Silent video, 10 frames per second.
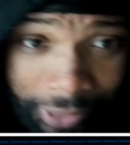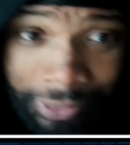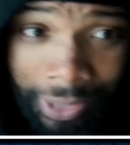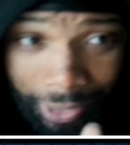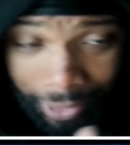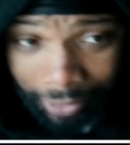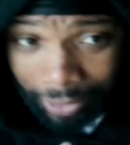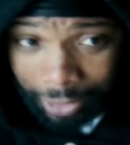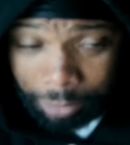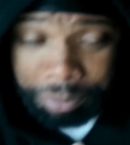the Don
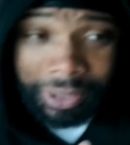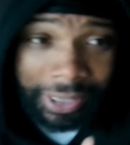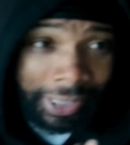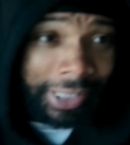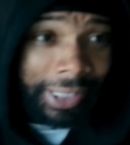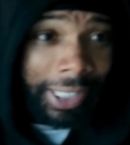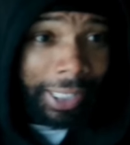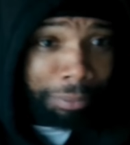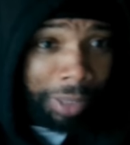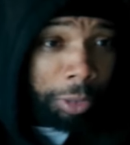has put in
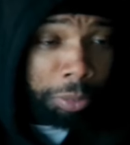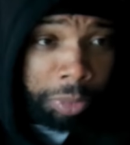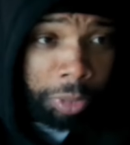game out